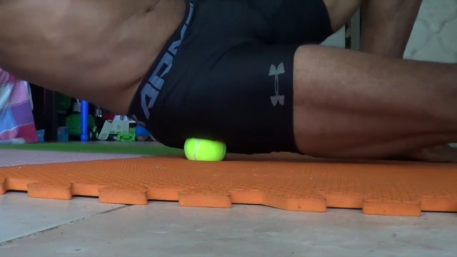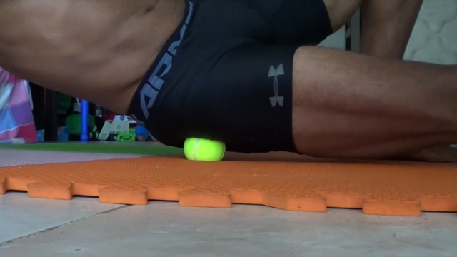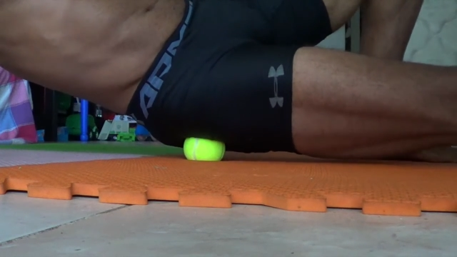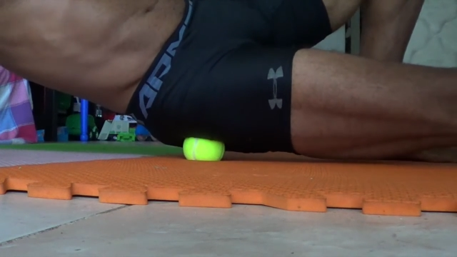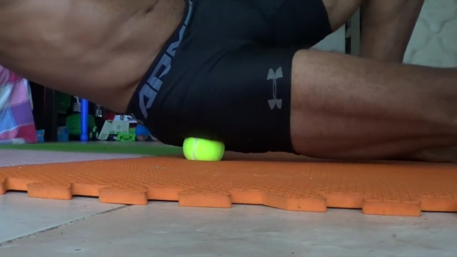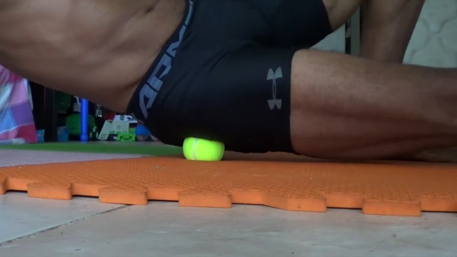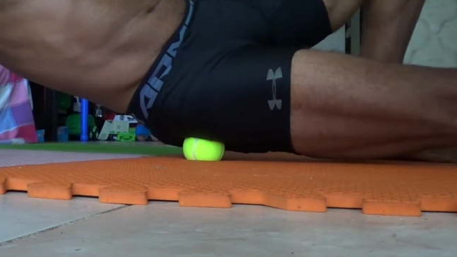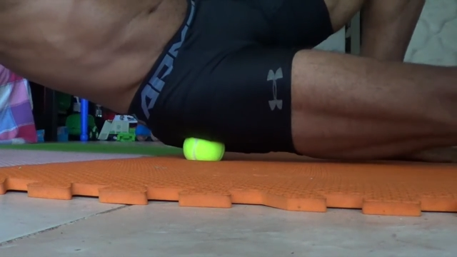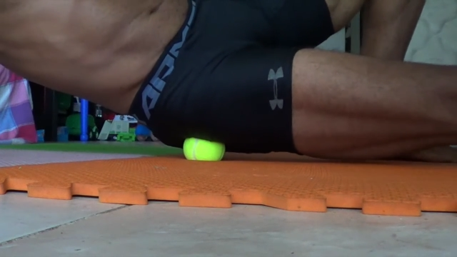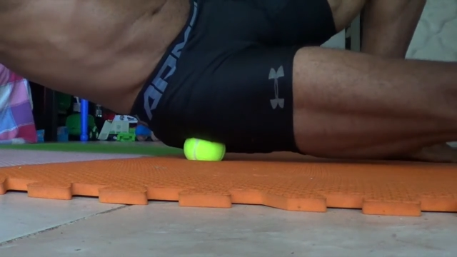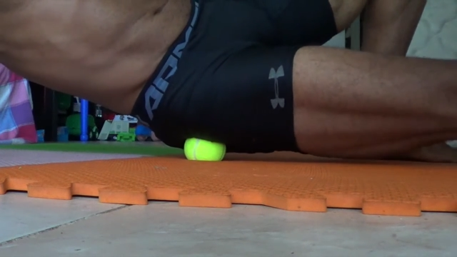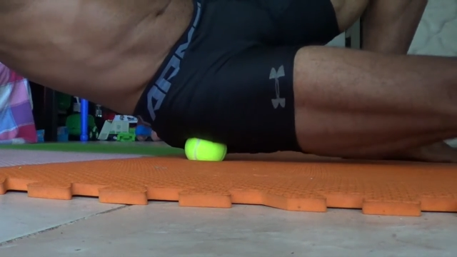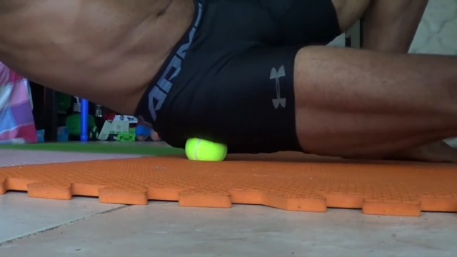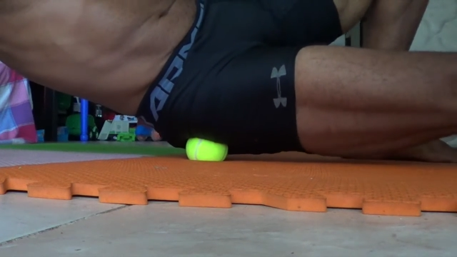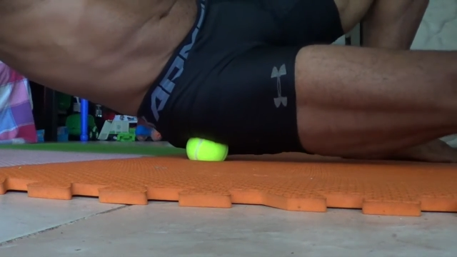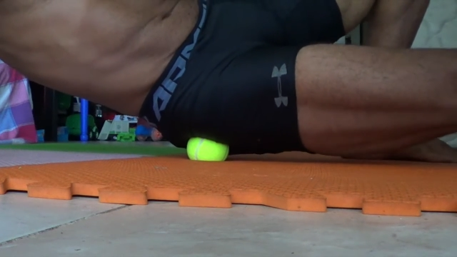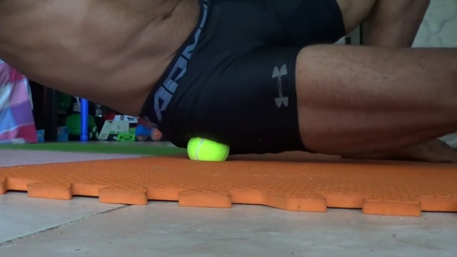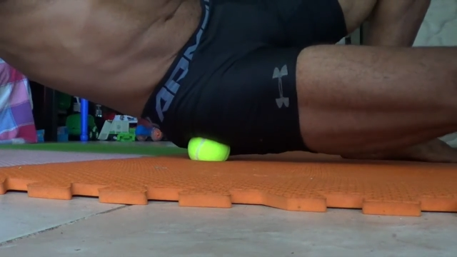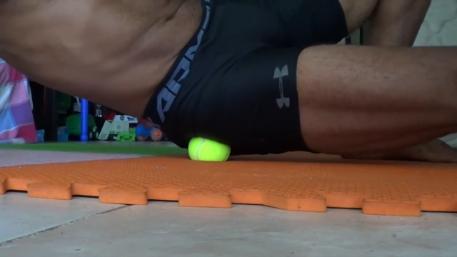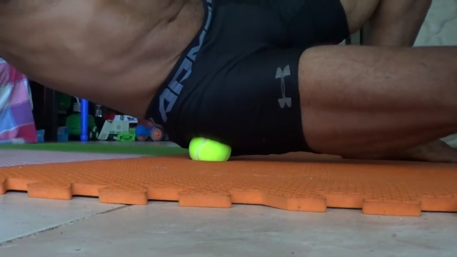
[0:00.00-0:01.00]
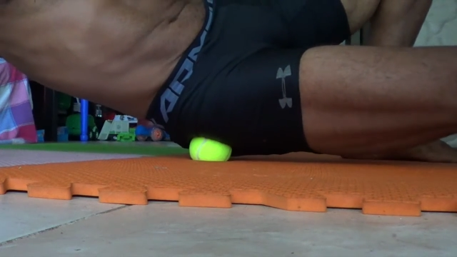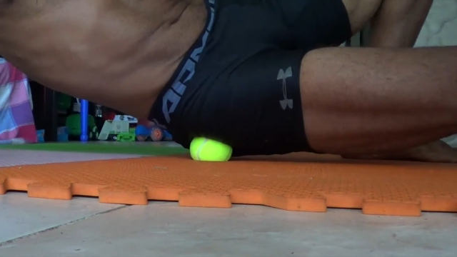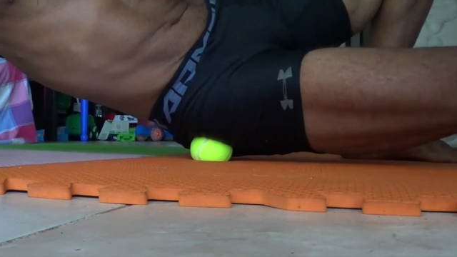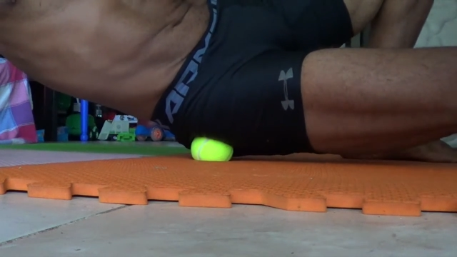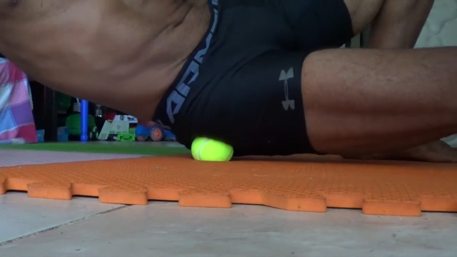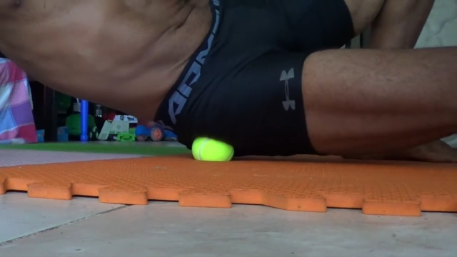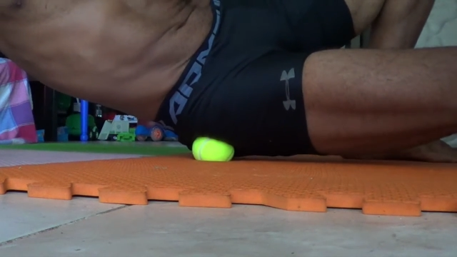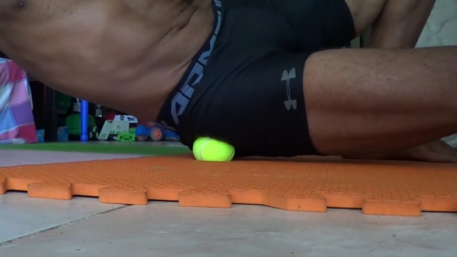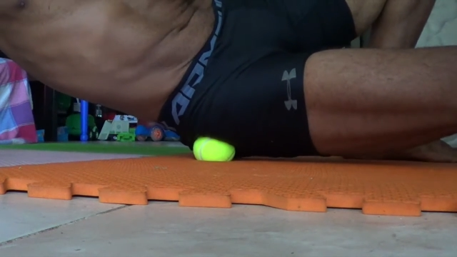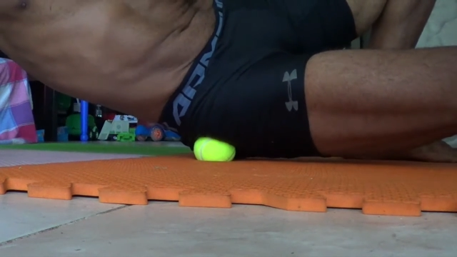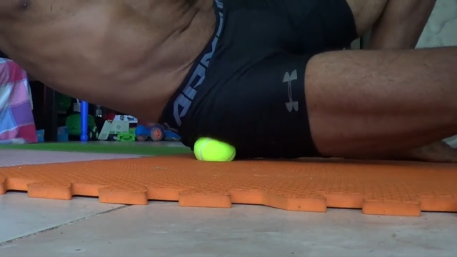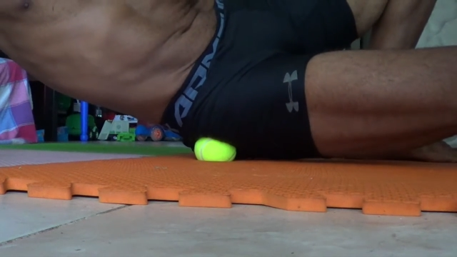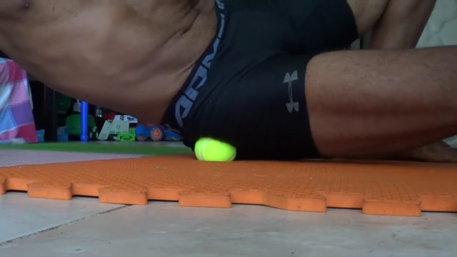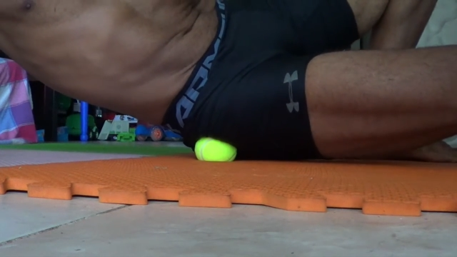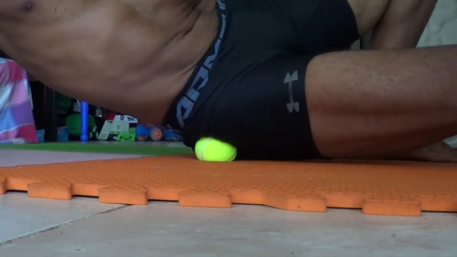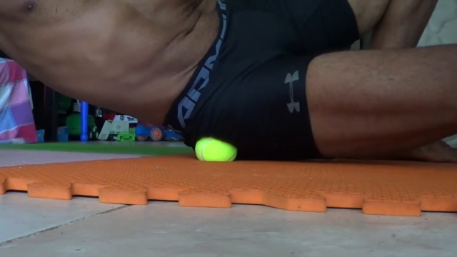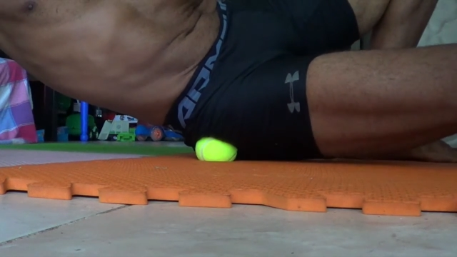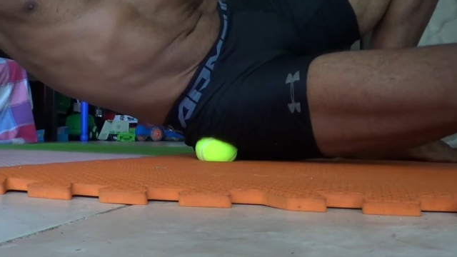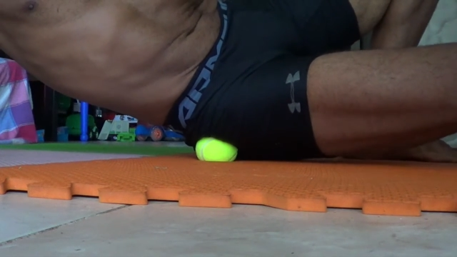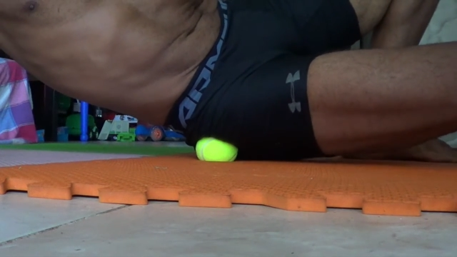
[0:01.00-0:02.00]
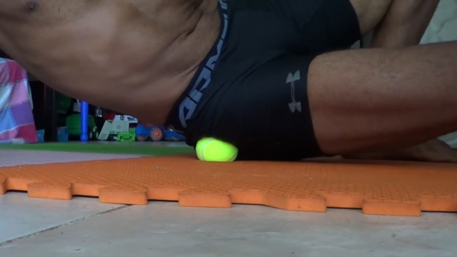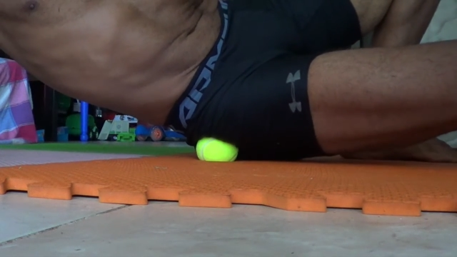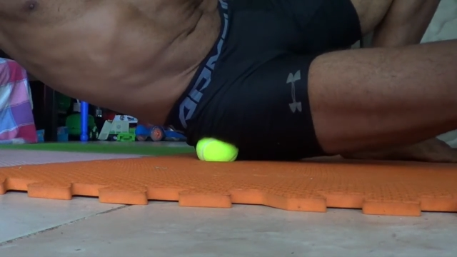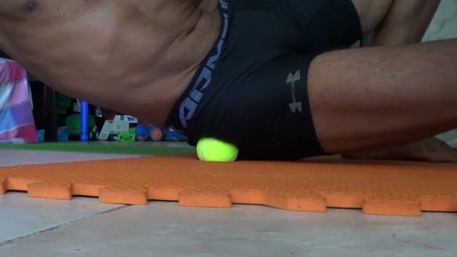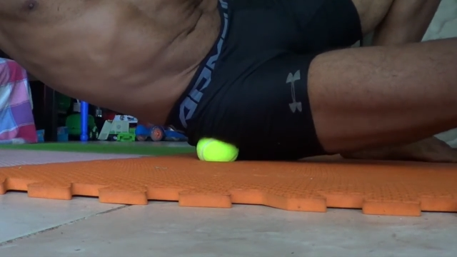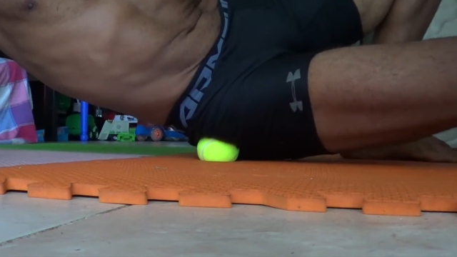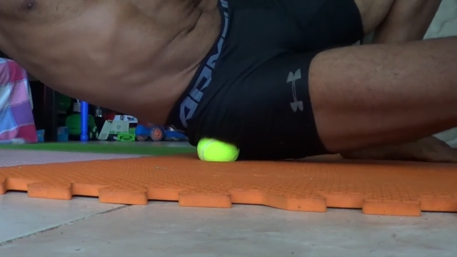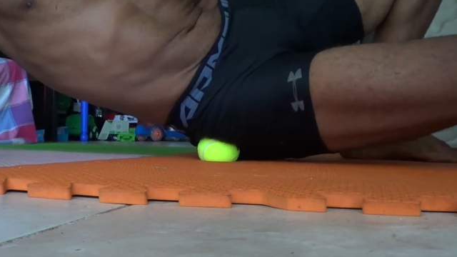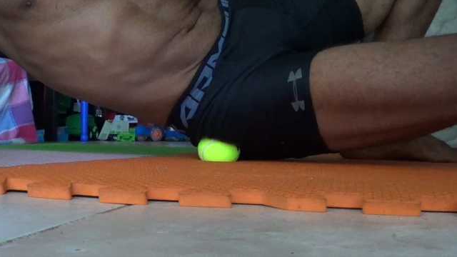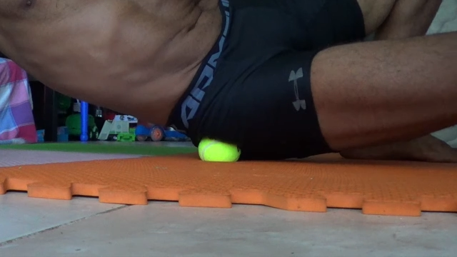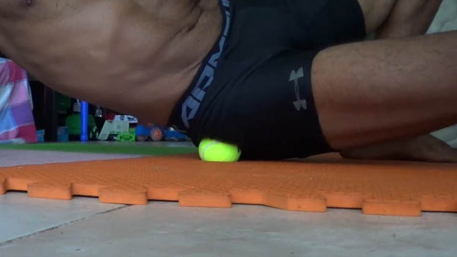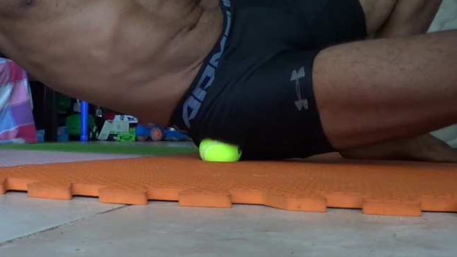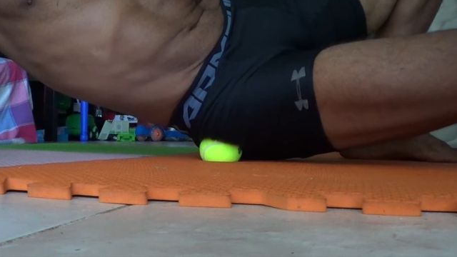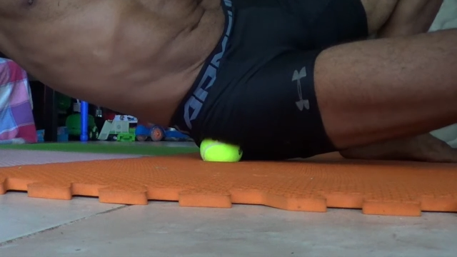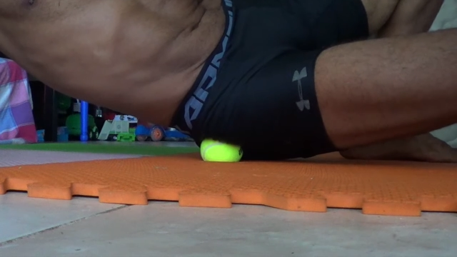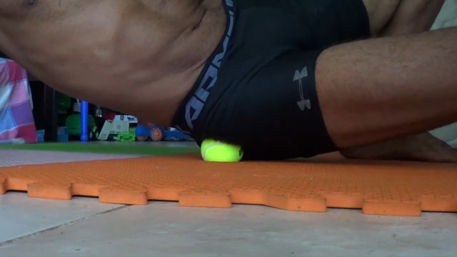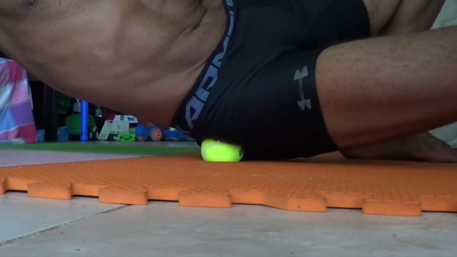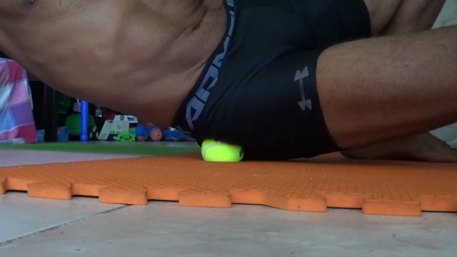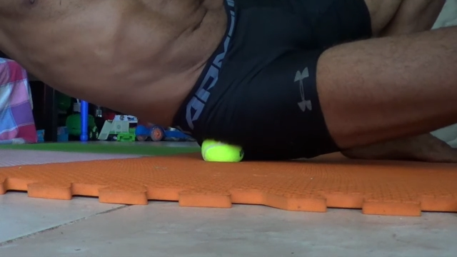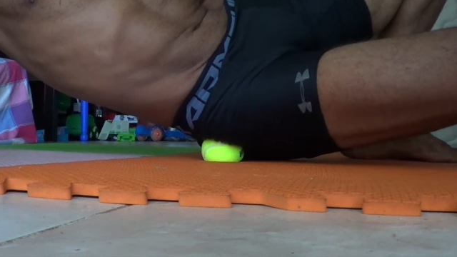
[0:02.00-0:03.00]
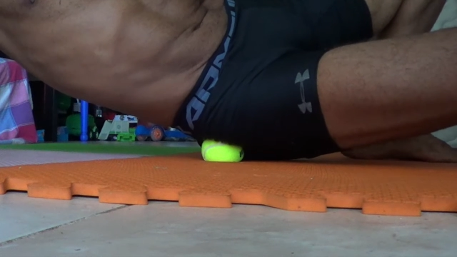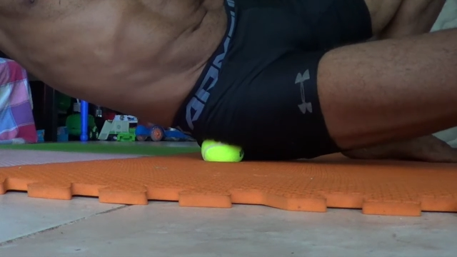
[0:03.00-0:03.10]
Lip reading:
[unreadable: no face in view]